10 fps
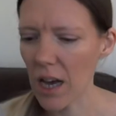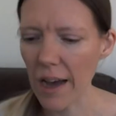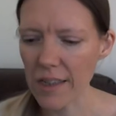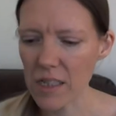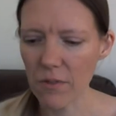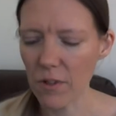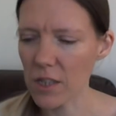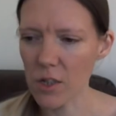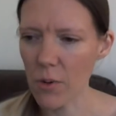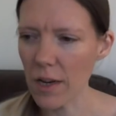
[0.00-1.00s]
actively
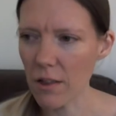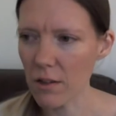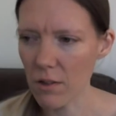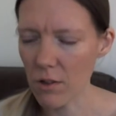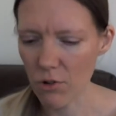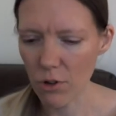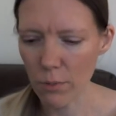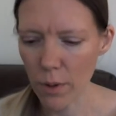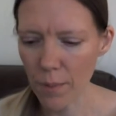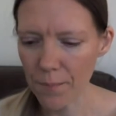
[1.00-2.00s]
do anything in the group.